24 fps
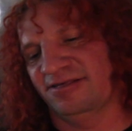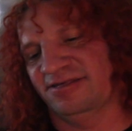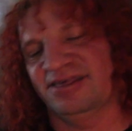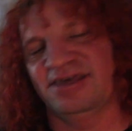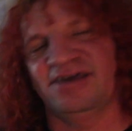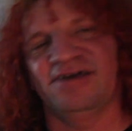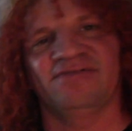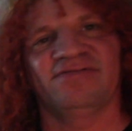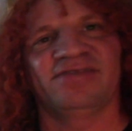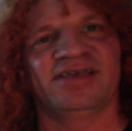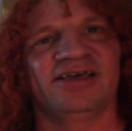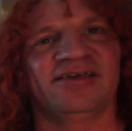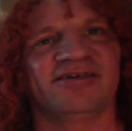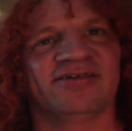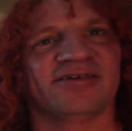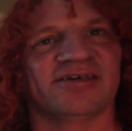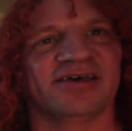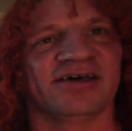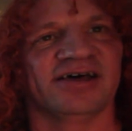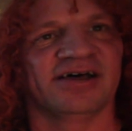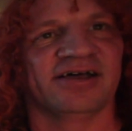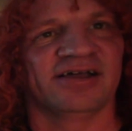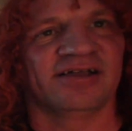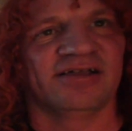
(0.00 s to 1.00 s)
see if these
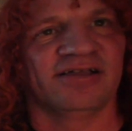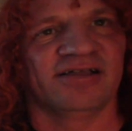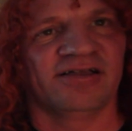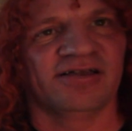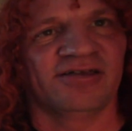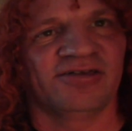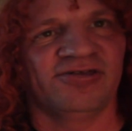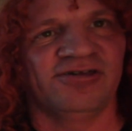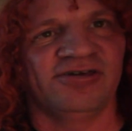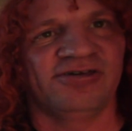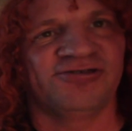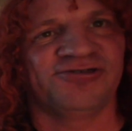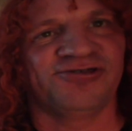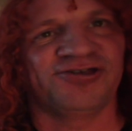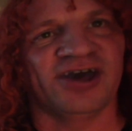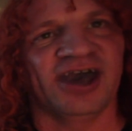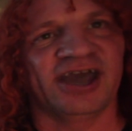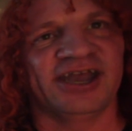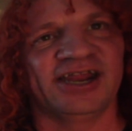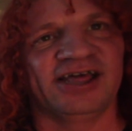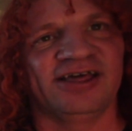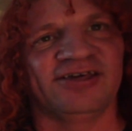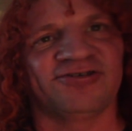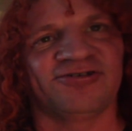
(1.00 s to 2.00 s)
uh, these
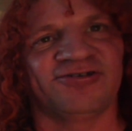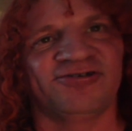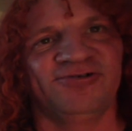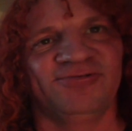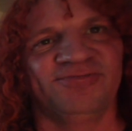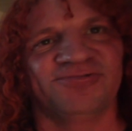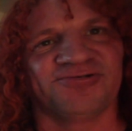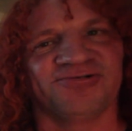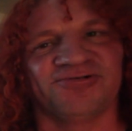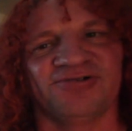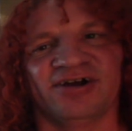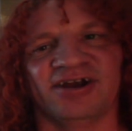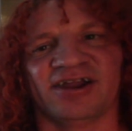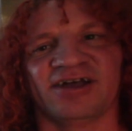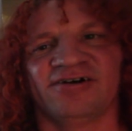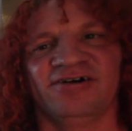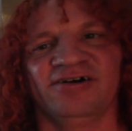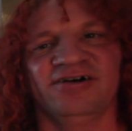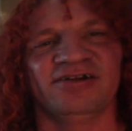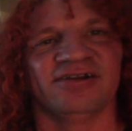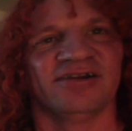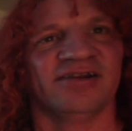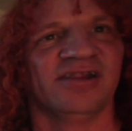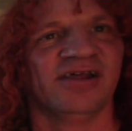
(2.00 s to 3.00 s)
Chinese tubes are any
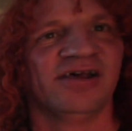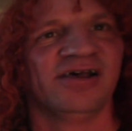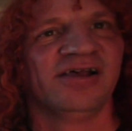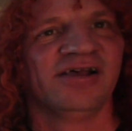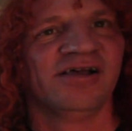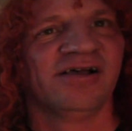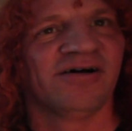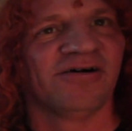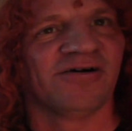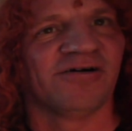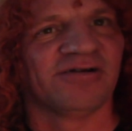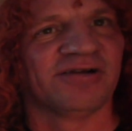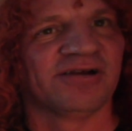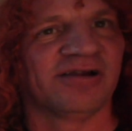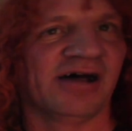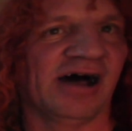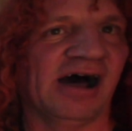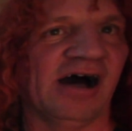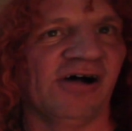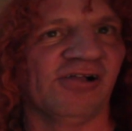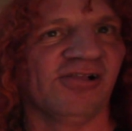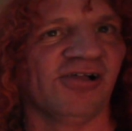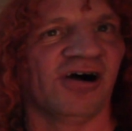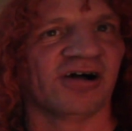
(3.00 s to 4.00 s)
good on
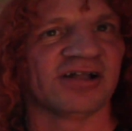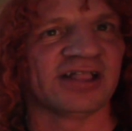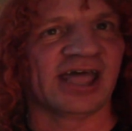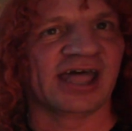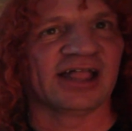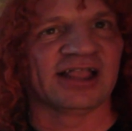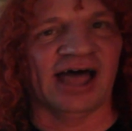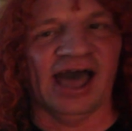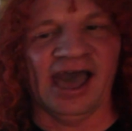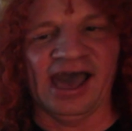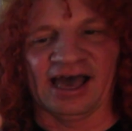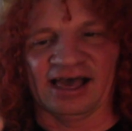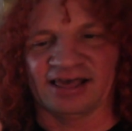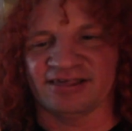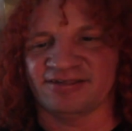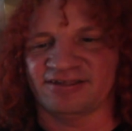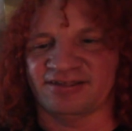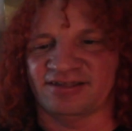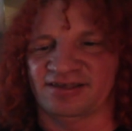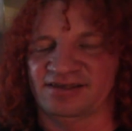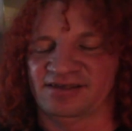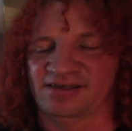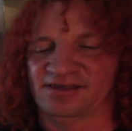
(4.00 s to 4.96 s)
how long they last.